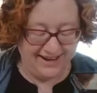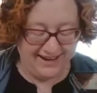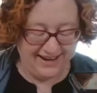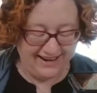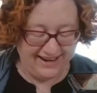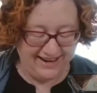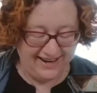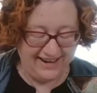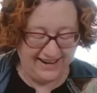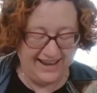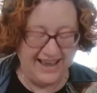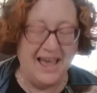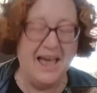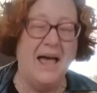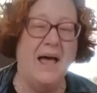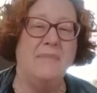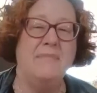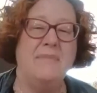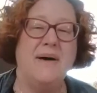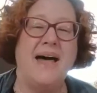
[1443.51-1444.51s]

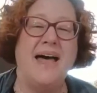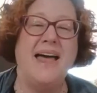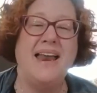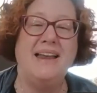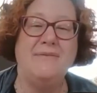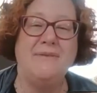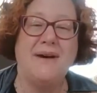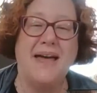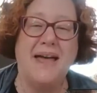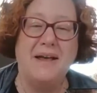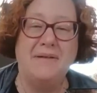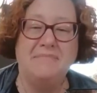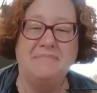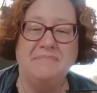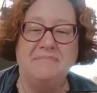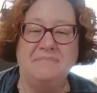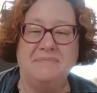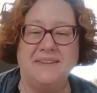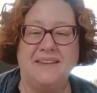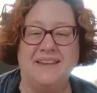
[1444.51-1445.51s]
But anyway,
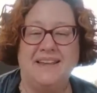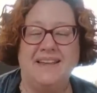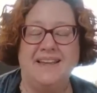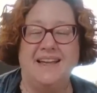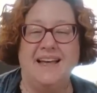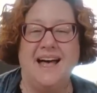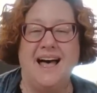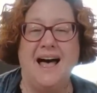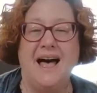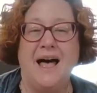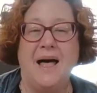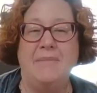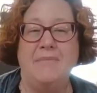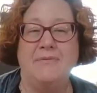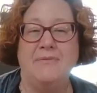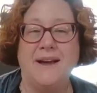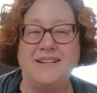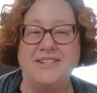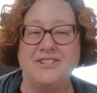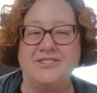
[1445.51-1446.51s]

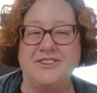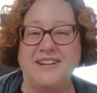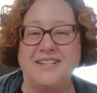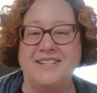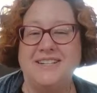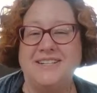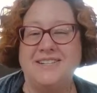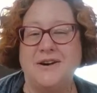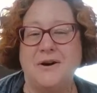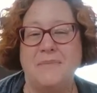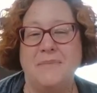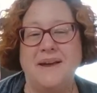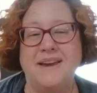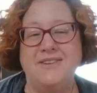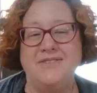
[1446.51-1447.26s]
registration is open.